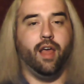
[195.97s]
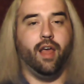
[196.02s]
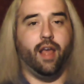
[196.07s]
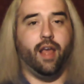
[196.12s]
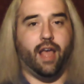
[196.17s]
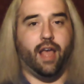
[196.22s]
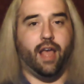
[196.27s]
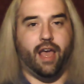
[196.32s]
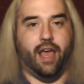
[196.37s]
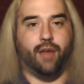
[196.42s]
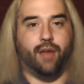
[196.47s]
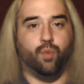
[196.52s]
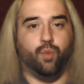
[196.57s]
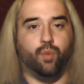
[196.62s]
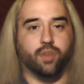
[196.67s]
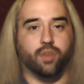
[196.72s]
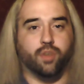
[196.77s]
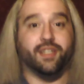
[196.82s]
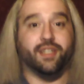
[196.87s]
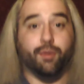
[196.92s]
and
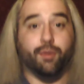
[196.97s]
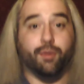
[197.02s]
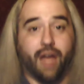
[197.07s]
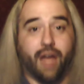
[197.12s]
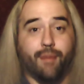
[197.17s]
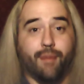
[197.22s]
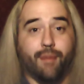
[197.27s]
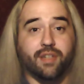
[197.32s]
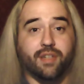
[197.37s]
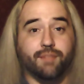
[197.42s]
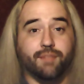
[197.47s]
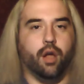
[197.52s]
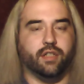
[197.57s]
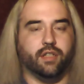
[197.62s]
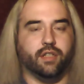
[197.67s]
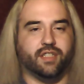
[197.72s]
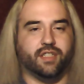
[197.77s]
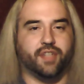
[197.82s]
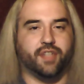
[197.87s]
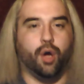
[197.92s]
we'll see what happens.
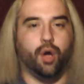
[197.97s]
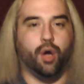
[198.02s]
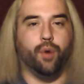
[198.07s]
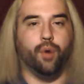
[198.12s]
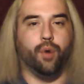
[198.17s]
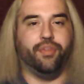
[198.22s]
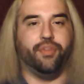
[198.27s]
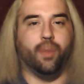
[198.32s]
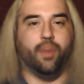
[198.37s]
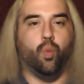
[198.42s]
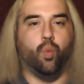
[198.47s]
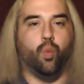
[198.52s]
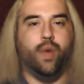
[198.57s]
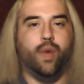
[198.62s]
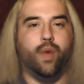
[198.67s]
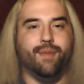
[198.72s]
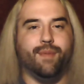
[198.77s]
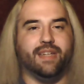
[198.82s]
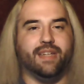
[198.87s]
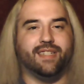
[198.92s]
So the
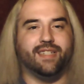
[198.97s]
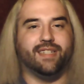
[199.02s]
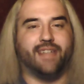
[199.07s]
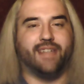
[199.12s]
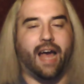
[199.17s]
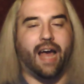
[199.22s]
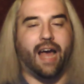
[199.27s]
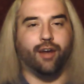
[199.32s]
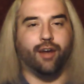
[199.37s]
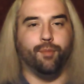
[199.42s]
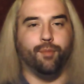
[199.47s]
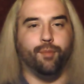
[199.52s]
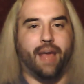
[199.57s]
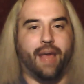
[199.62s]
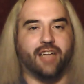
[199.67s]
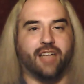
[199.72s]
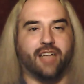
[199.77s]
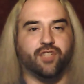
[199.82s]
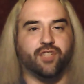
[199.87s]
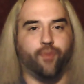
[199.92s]
women's title
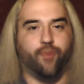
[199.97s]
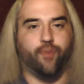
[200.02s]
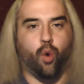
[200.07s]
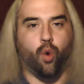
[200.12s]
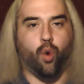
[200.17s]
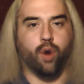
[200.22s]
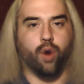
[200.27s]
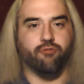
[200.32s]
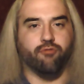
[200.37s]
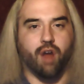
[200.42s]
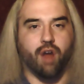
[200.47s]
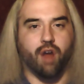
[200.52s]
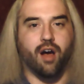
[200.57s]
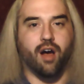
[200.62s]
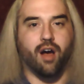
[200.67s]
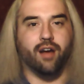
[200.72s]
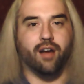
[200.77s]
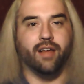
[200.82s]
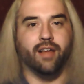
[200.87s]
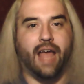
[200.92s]
match for
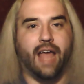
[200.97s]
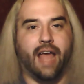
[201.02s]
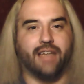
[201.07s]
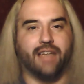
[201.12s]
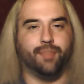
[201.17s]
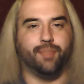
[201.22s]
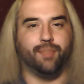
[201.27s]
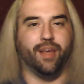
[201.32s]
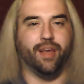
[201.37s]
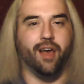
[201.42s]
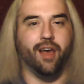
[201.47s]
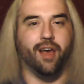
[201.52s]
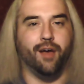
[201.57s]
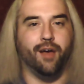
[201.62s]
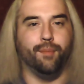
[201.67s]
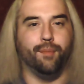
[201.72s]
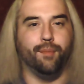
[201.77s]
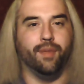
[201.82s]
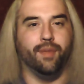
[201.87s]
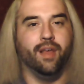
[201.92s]
Raw has
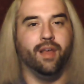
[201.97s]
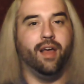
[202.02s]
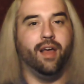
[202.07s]
become